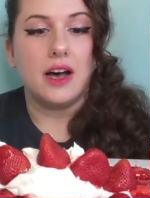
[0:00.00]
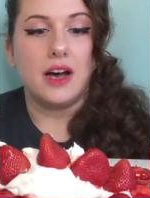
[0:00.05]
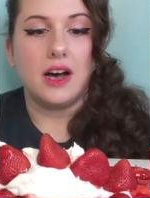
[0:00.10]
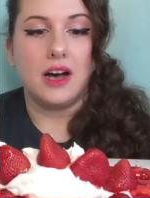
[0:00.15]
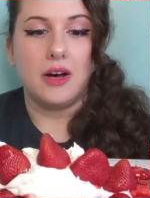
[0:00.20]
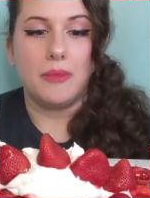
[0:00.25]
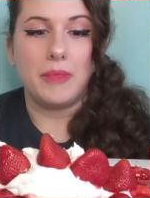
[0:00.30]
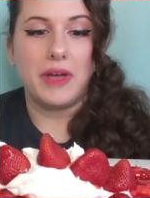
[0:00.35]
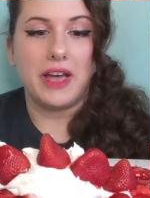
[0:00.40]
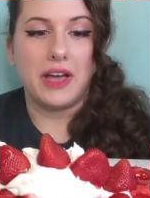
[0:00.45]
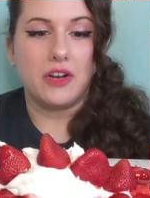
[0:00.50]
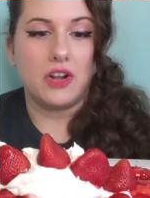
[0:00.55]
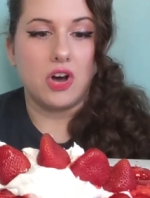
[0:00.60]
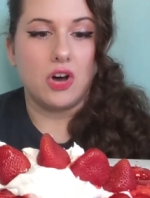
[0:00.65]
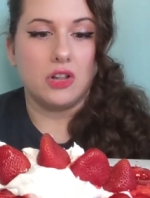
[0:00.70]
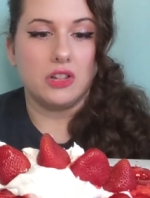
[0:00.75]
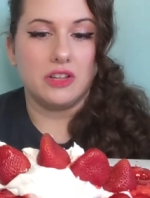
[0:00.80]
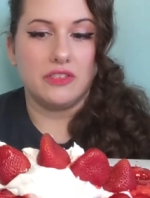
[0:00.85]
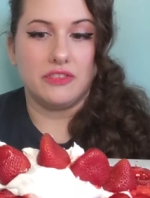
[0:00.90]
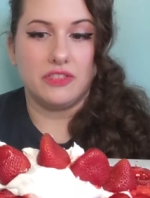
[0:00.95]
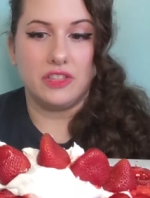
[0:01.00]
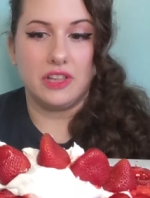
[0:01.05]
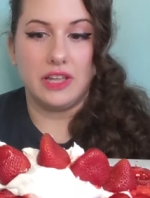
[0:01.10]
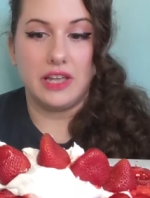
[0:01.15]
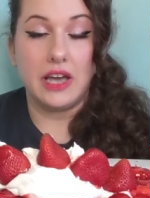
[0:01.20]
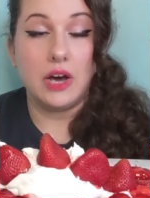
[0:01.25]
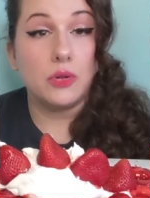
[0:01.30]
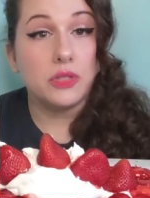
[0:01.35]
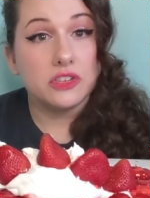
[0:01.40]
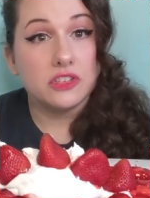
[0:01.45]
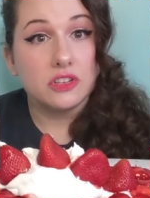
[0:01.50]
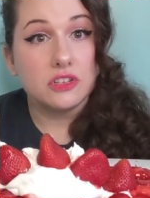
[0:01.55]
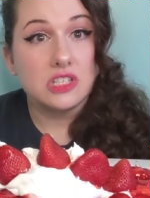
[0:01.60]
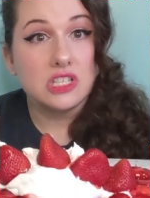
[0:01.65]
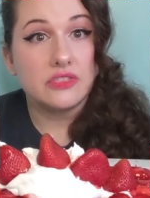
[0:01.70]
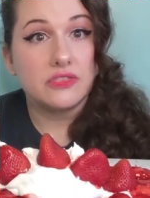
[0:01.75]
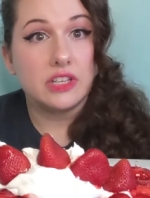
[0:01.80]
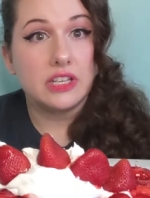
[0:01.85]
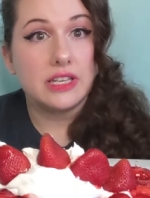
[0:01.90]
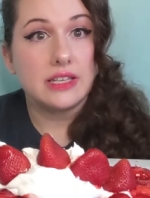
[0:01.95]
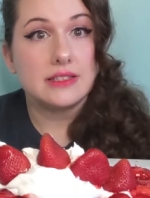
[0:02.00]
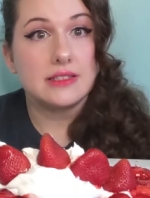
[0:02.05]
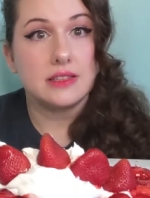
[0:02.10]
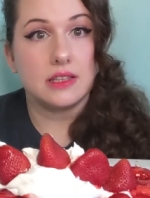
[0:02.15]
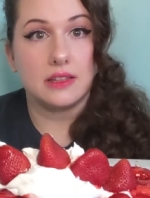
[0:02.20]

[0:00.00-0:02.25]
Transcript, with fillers: um, had all of the health certificates